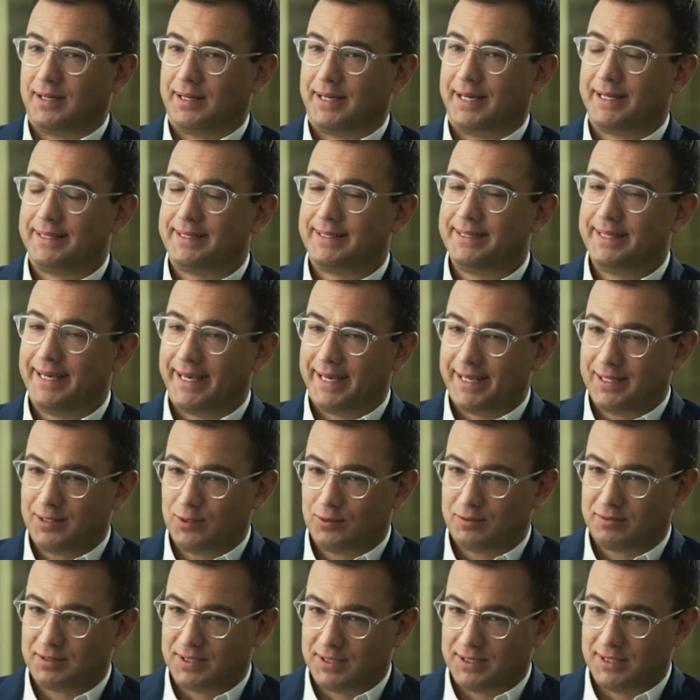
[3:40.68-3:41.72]
At the end
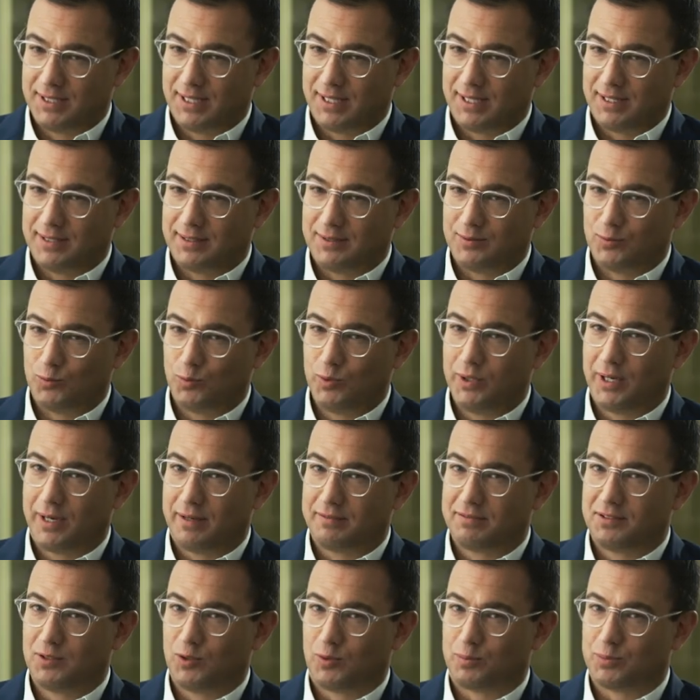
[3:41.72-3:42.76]
of the day, we have
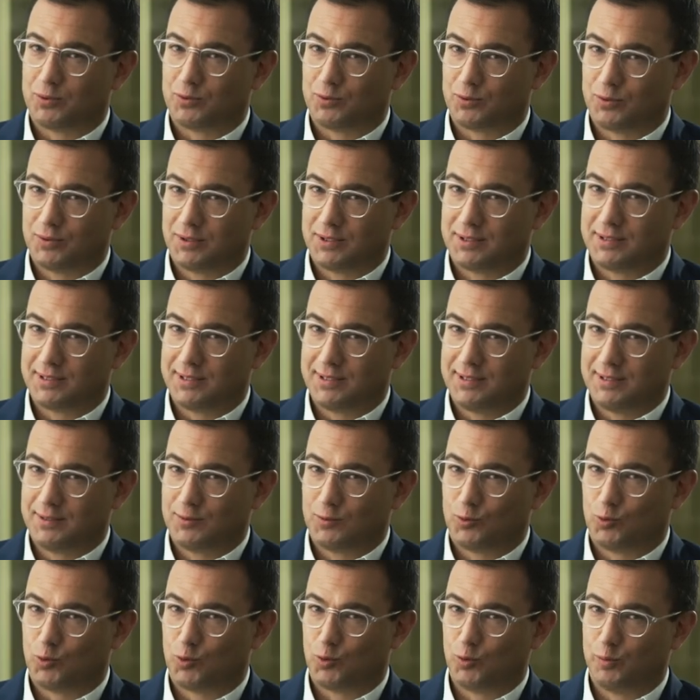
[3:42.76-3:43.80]
the opportunity
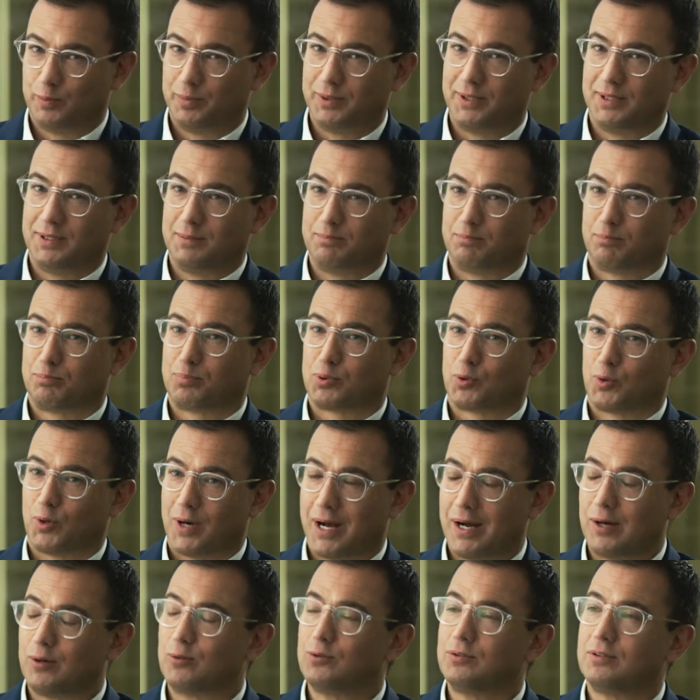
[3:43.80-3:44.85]
to be
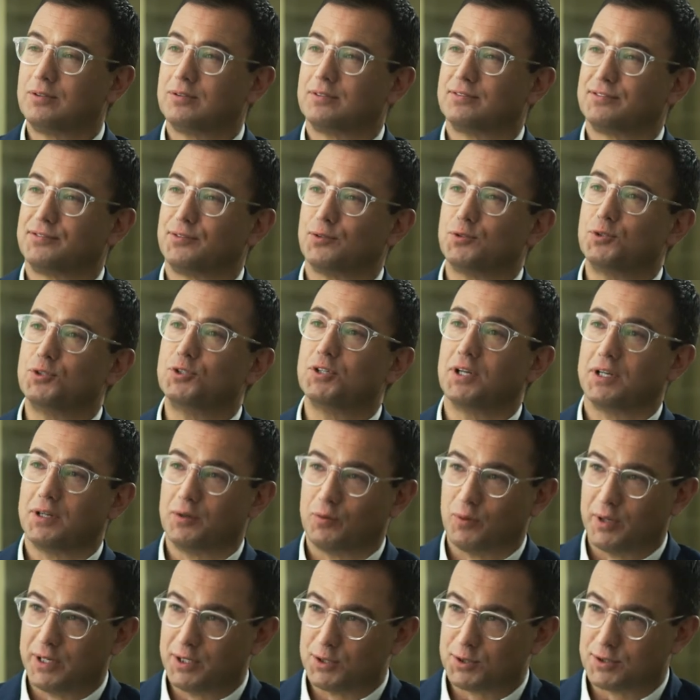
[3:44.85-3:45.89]
proud for
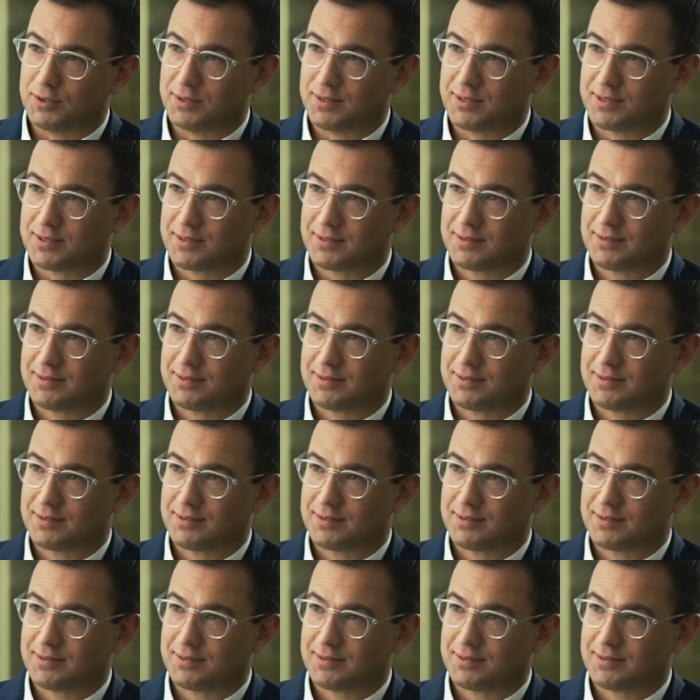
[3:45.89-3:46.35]
generations.